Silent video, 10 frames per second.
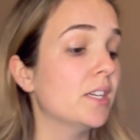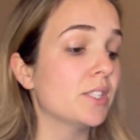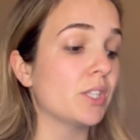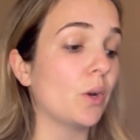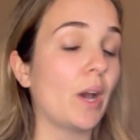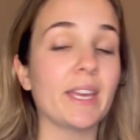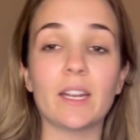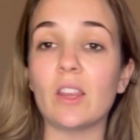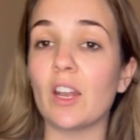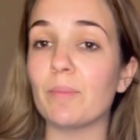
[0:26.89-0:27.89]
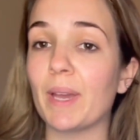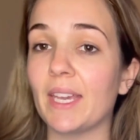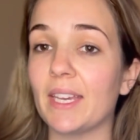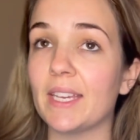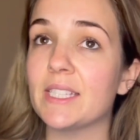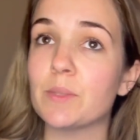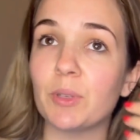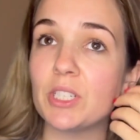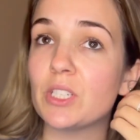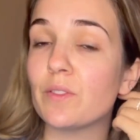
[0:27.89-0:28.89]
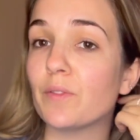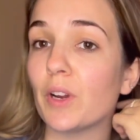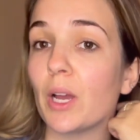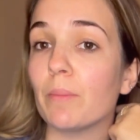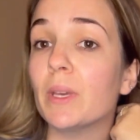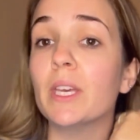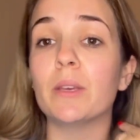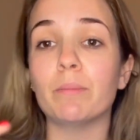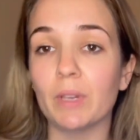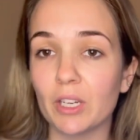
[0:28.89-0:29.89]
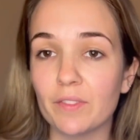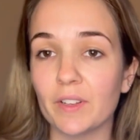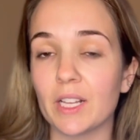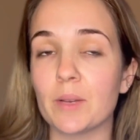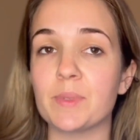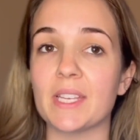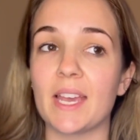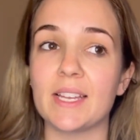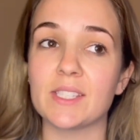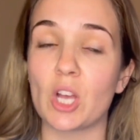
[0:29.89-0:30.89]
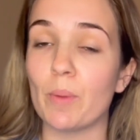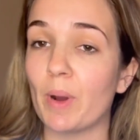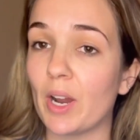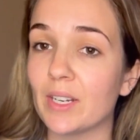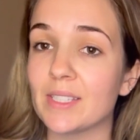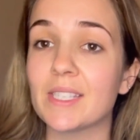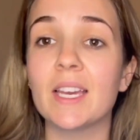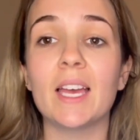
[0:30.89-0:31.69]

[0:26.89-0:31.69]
So I get a lot of my inspiration from Mary Phillips and Scott Barnes.